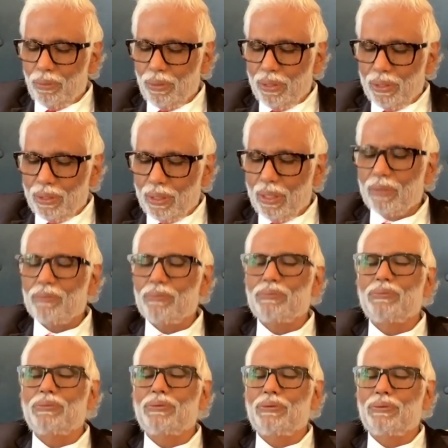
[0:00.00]
bowing down
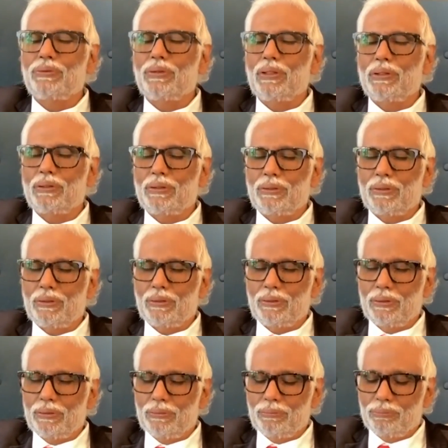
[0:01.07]
to that
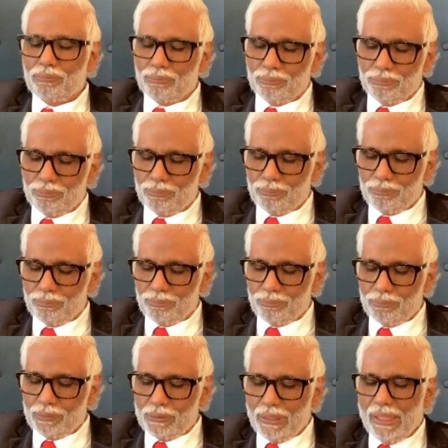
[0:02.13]

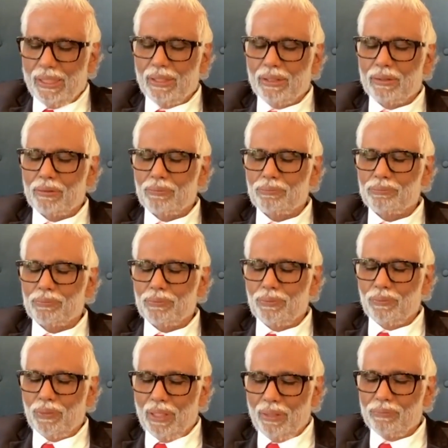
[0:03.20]
seer
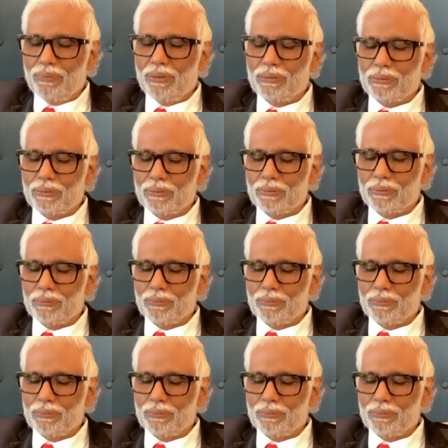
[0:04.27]
who gave this.